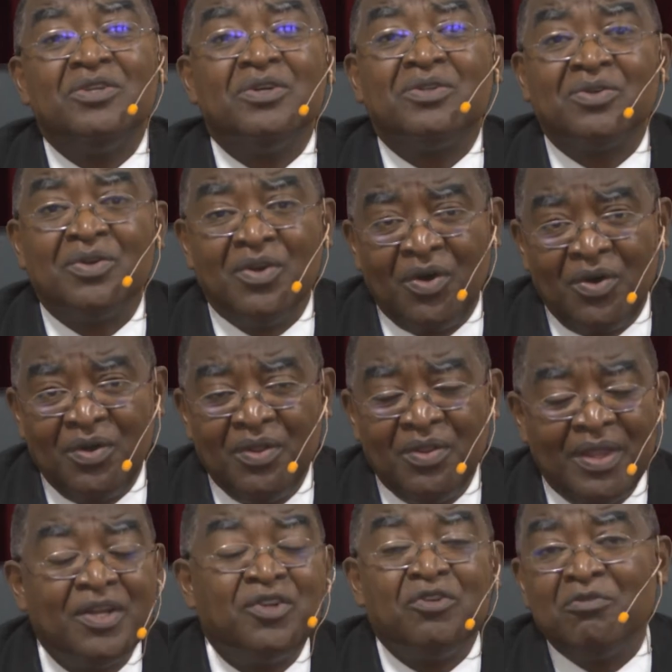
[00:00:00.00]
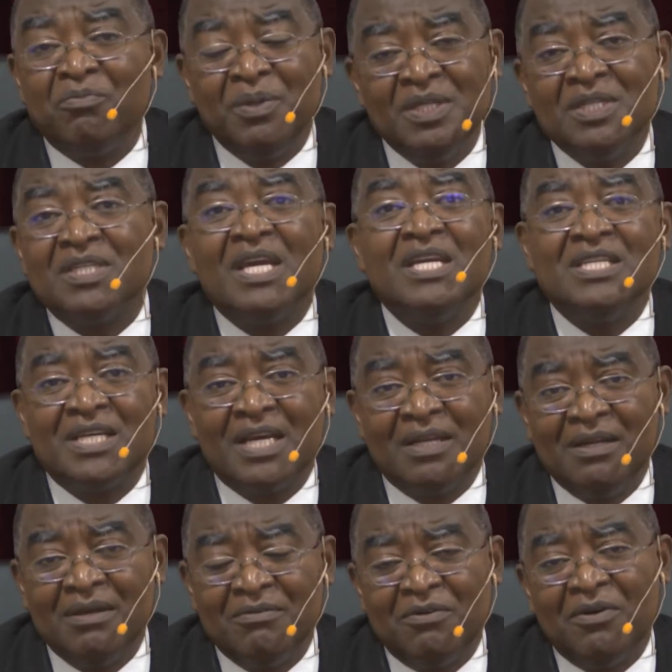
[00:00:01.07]
you to know that you've been
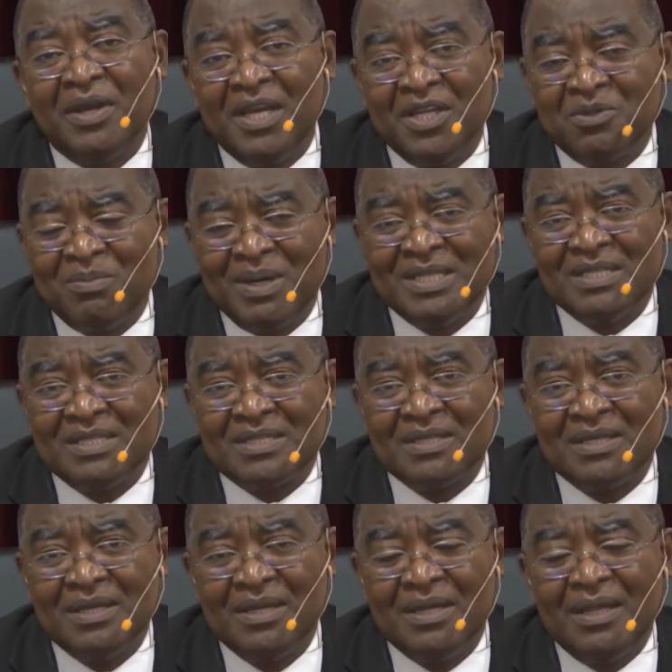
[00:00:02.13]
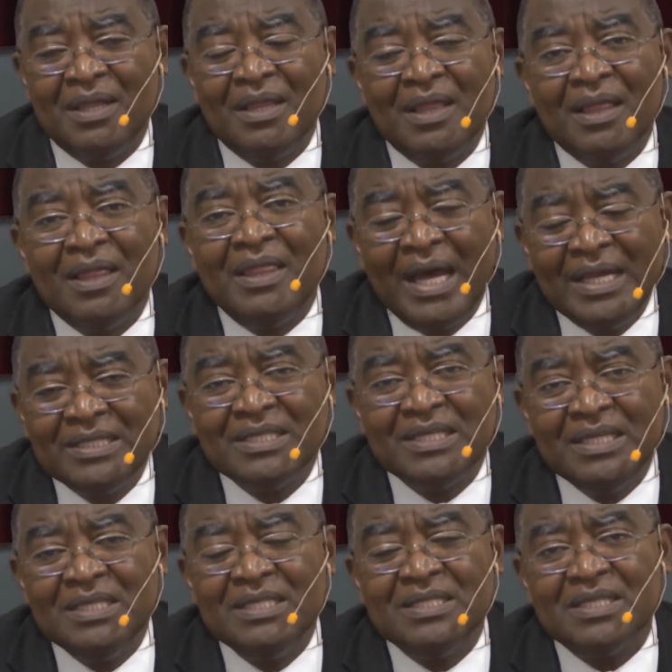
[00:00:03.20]
censured for 8 months. That
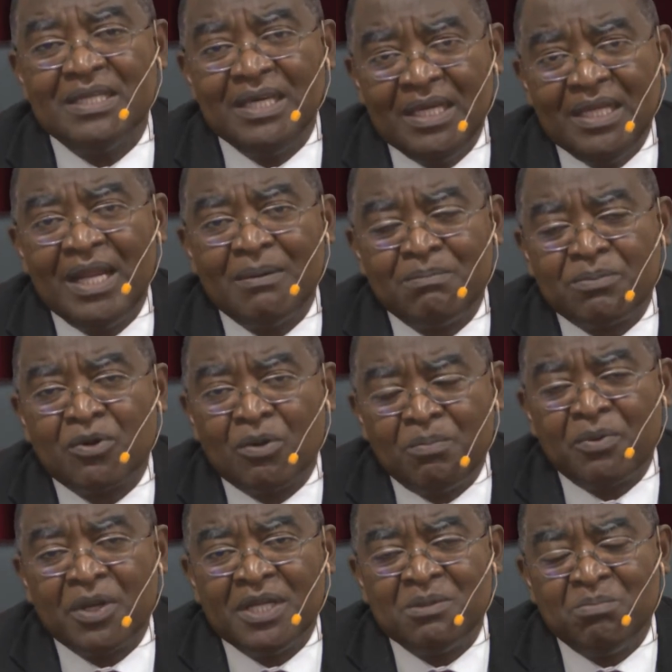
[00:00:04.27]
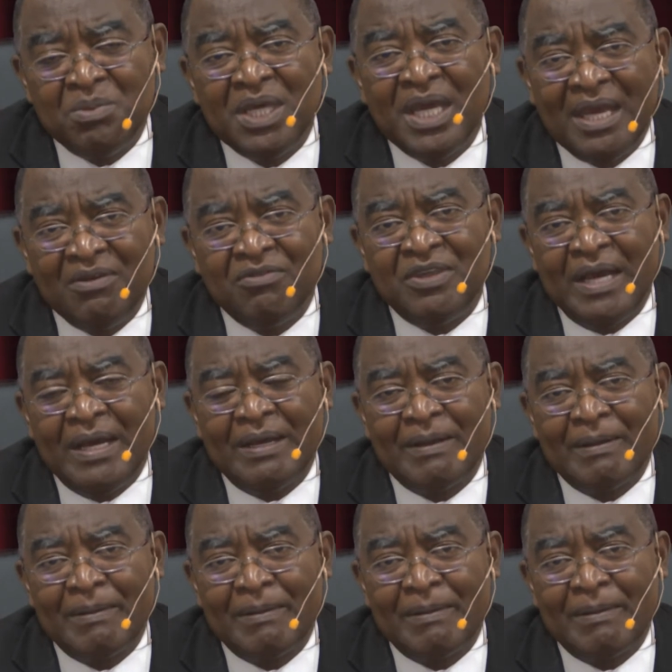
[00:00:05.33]
is inappropriate behavior.